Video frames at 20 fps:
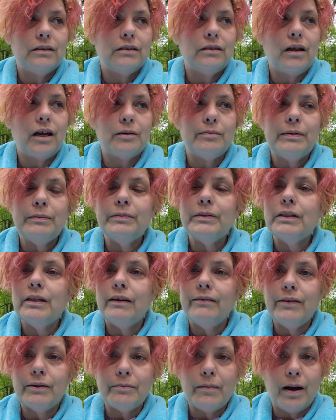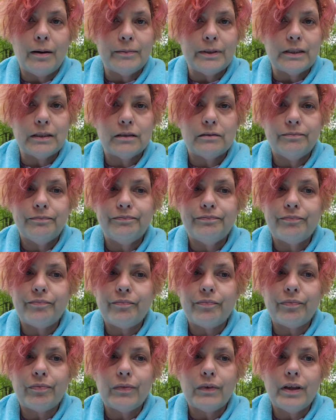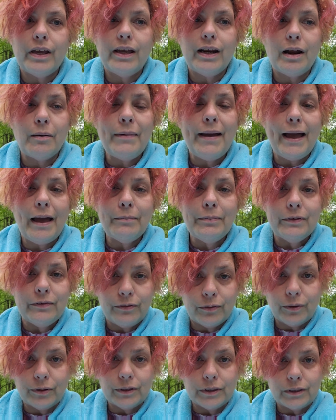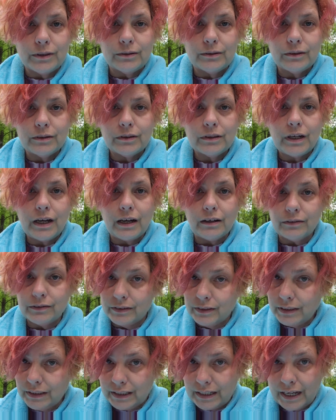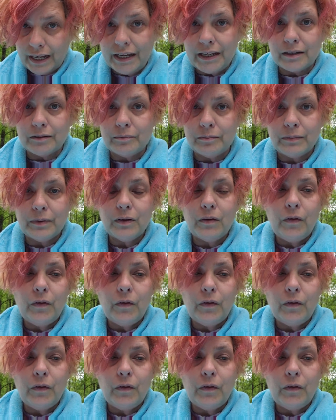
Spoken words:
A lot of people love their mamas. And I'm happy for you. I really am.